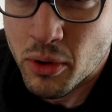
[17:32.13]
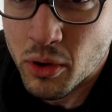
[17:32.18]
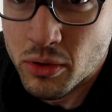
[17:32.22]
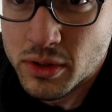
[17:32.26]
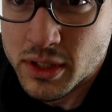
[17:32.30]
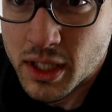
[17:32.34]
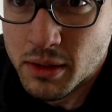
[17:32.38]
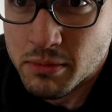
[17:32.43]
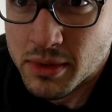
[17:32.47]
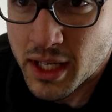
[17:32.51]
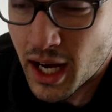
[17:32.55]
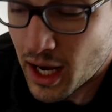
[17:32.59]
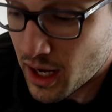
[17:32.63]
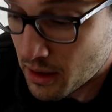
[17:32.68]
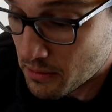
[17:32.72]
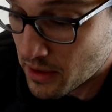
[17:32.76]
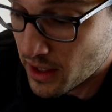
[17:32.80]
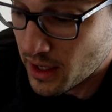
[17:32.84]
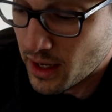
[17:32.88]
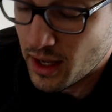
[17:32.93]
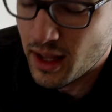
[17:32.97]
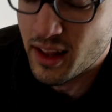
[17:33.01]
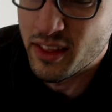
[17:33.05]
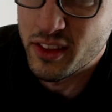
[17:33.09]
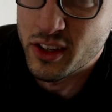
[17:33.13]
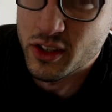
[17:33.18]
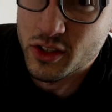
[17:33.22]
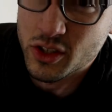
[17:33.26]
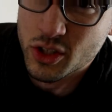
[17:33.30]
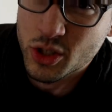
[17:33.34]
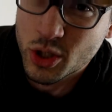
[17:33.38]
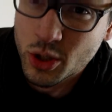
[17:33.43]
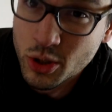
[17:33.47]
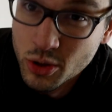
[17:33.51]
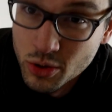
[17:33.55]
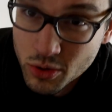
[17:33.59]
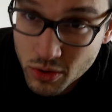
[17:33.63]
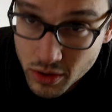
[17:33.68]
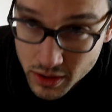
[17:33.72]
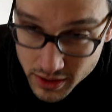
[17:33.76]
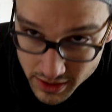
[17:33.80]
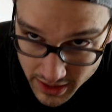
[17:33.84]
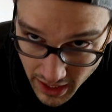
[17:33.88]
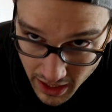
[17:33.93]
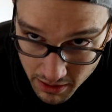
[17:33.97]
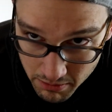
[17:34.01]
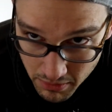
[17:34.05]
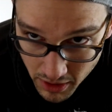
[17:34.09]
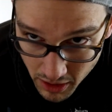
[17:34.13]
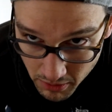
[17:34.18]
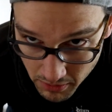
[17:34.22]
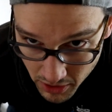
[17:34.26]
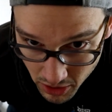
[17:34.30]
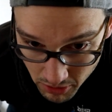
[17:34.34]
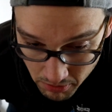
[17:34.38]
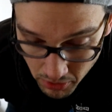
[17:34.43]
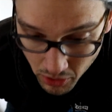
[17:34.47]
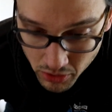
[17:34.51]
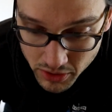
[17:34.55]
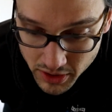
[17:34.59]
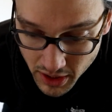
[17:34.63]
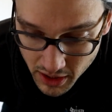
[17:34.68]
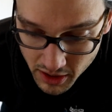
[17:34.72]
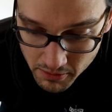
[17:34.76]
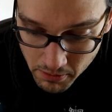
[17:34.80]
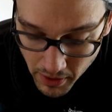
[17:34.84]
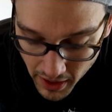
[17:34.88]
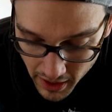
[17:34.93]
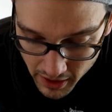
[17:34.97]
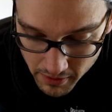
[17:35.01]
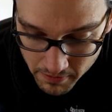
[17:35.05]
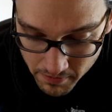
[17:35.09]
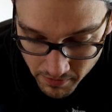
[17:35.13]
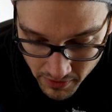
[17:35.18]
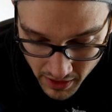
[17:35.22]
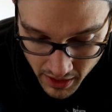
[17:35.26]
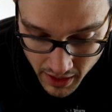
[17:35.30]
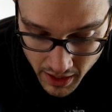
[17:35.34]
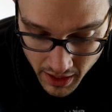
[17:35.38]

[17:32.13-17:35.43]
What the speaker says: bolts up top. There's 2 10mm bolts on the bottom,